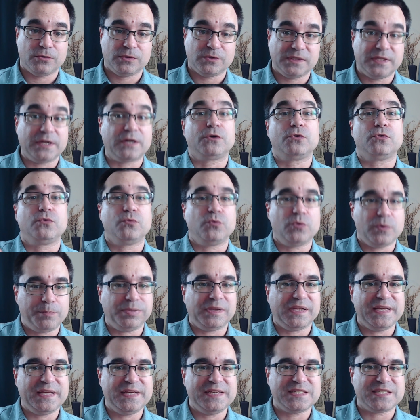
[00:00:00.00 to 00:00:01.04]
They're
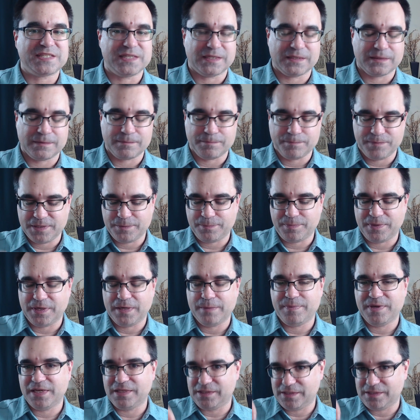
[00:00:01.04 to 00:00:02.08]
replacing bit by
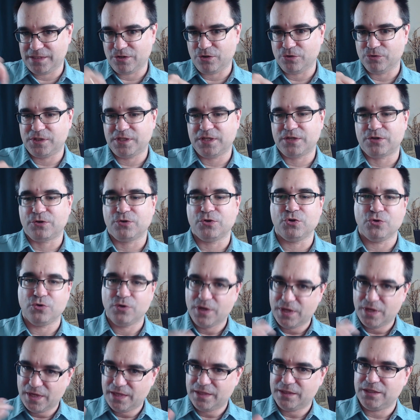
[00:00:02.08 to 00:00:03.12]
bit in Ontario
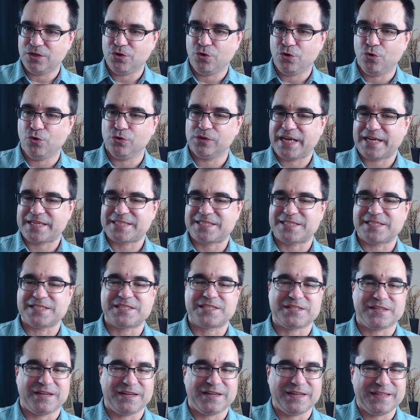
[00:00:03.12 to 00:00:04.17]
the old exit
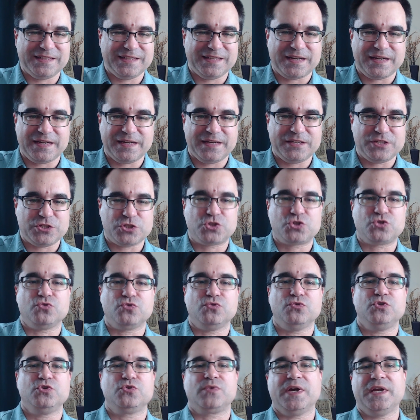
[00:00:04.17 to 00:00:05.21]
sign that I just showed
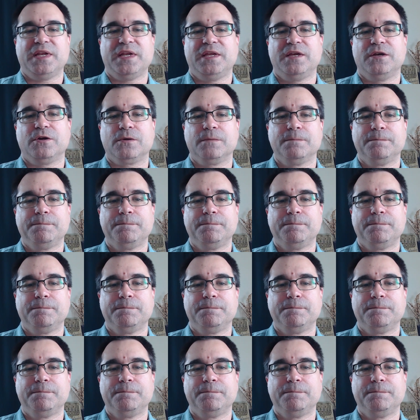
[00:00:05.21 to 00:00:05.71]
you right here.